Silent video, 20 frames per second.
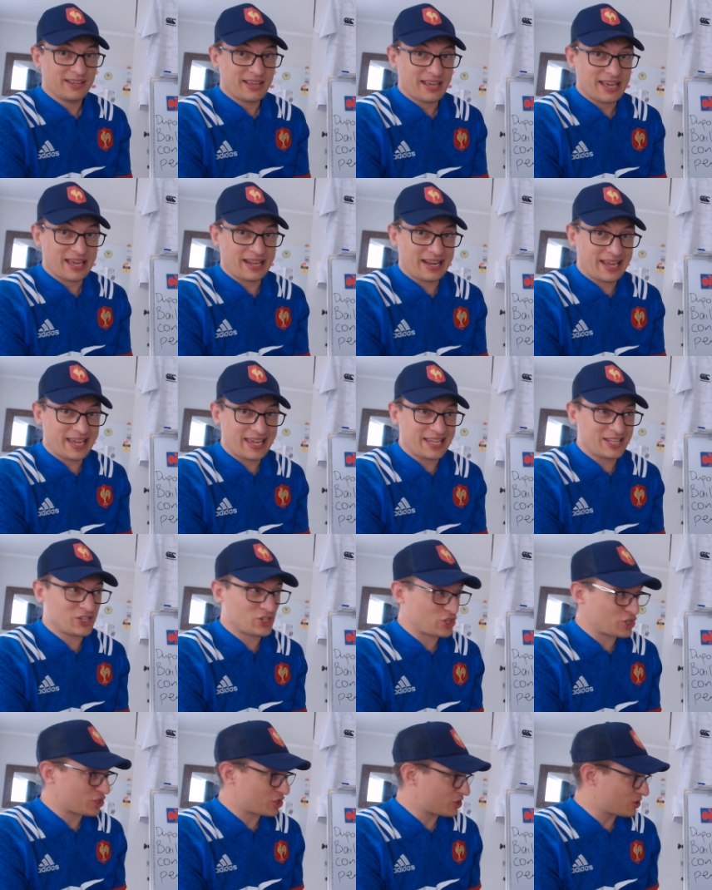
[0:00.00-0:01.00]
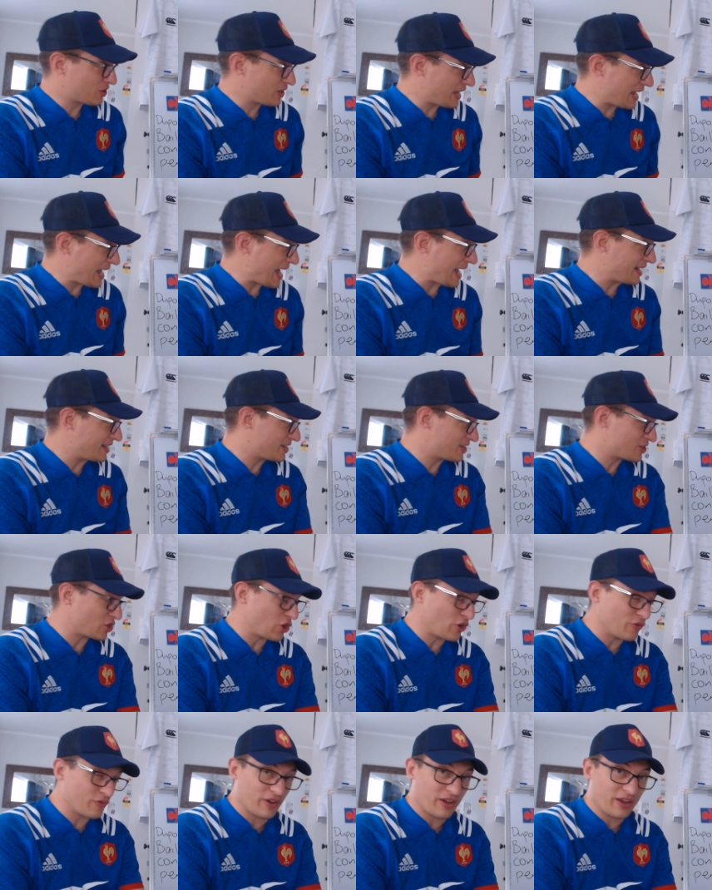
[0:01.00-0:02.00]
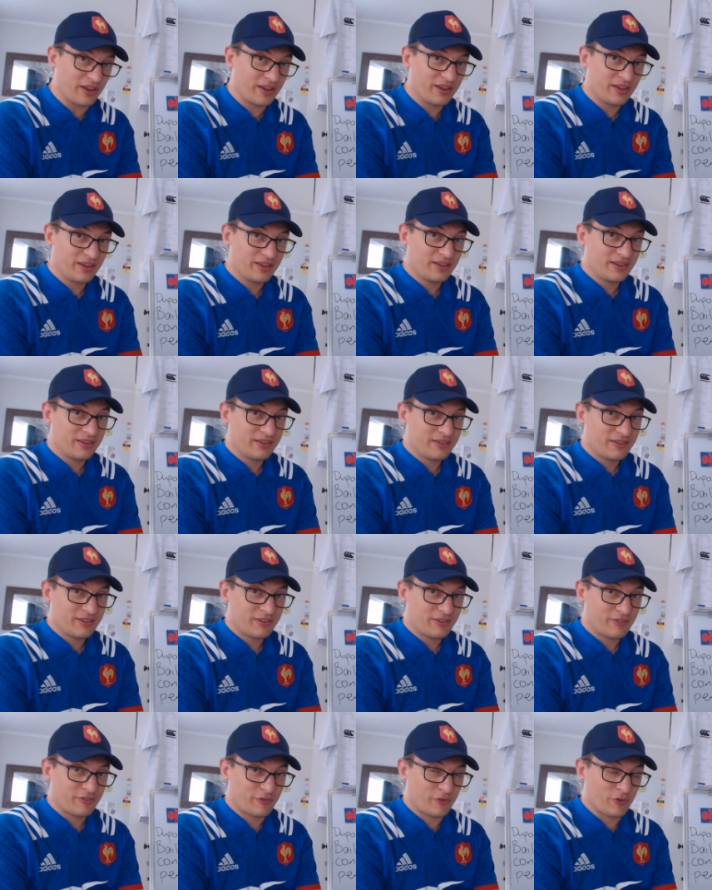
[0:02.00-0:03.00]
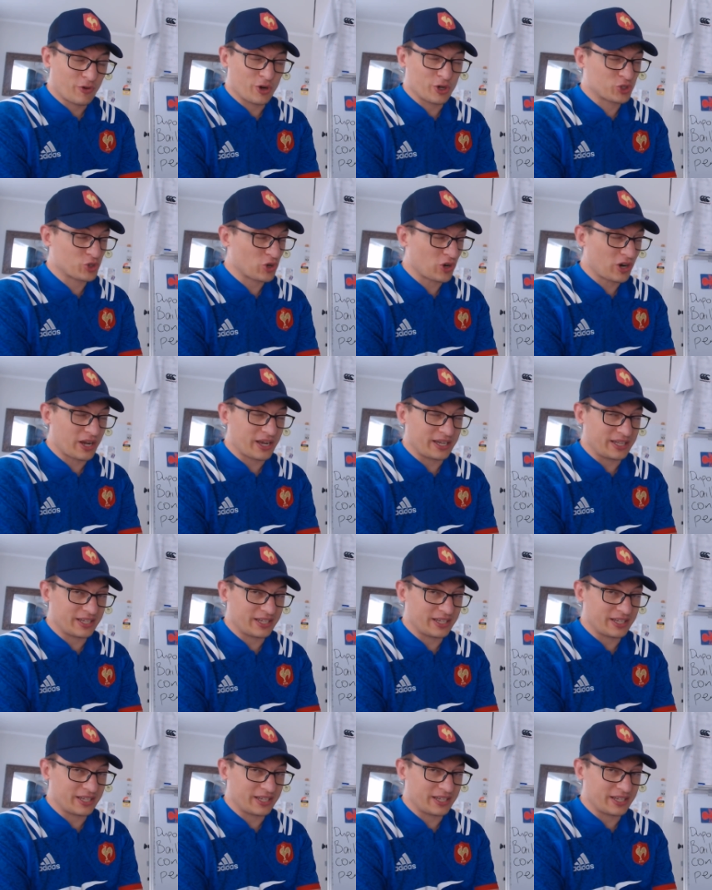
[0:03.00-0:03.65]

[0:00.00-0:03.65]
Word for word: and he just canters over for a try.